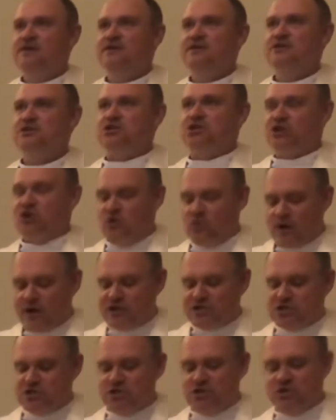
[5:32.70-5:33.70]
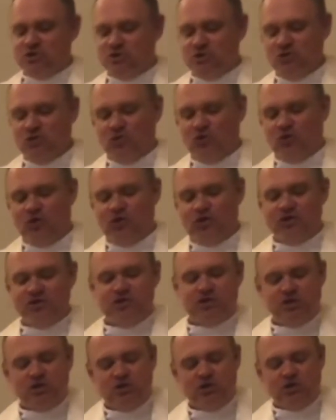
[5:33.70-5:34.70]
She questioned her Lord and
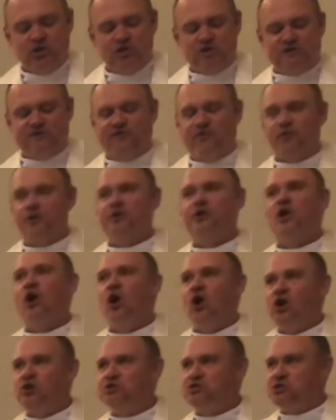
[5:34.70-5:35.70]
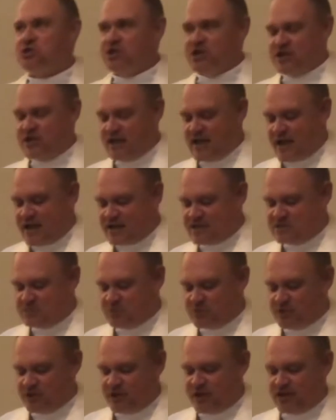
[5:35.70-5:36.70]
she looked for an alternate
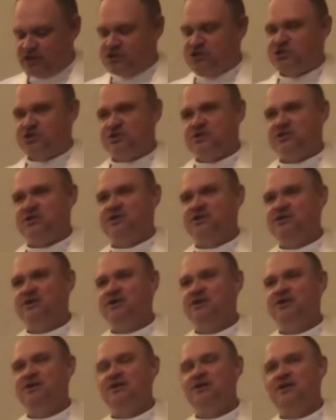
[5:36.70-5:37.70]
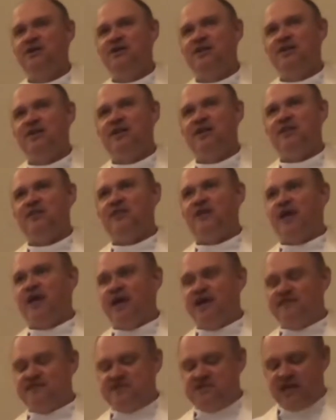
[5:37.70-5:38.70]
explanation. They
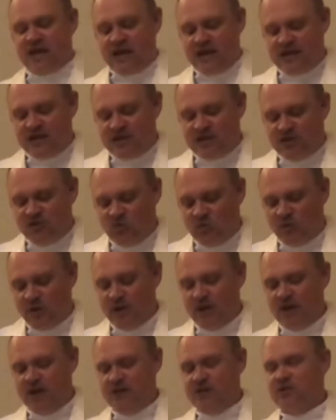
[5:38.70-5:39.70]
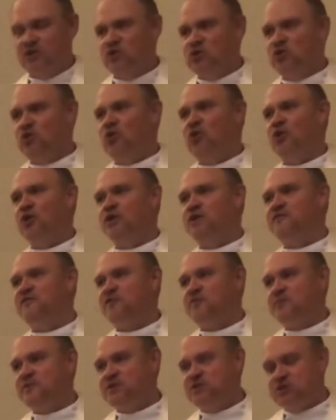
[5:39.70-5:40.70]
have taken away the Lord
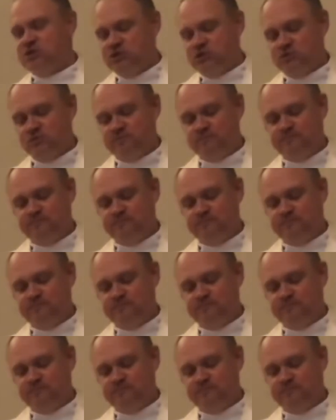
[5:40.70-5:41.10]
from the tomb.